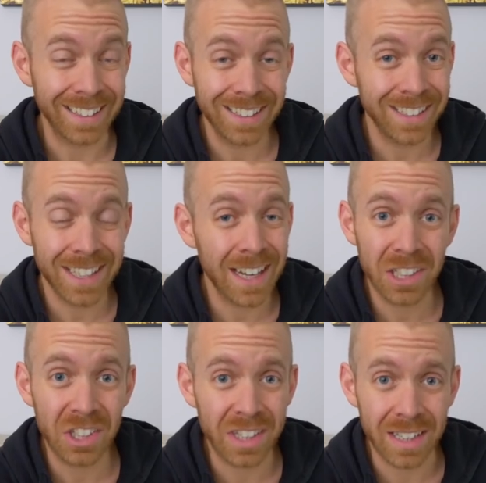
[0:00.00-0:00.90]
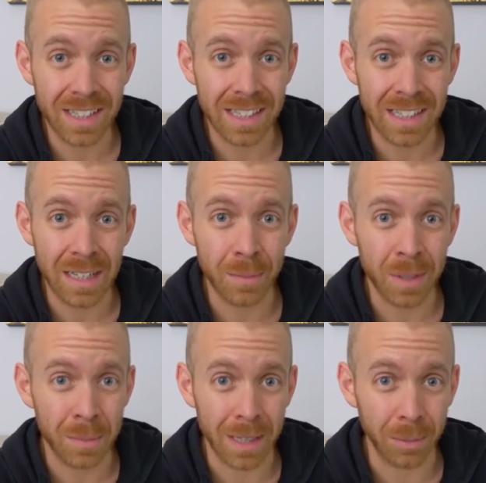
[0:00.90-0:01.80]
Lionel Sanders doesn't seem
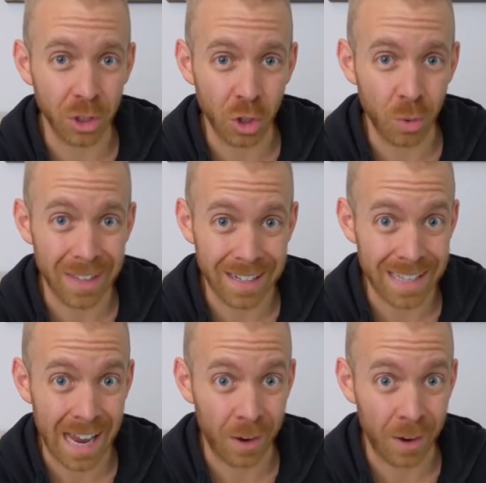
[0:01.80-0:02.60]
to be able to do things